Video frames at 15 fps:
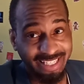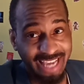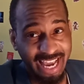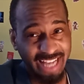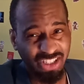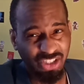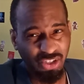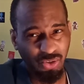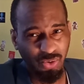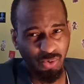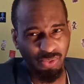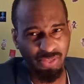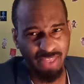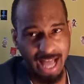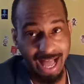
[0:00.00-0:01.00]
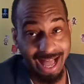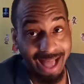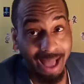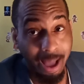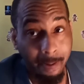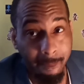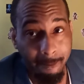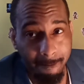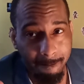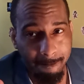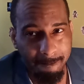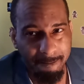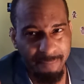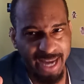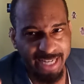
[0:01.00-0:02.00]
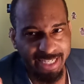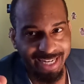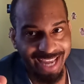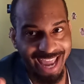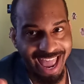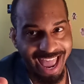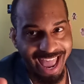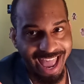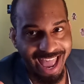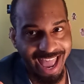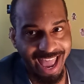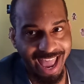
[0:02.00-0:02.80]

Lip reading: get to the money.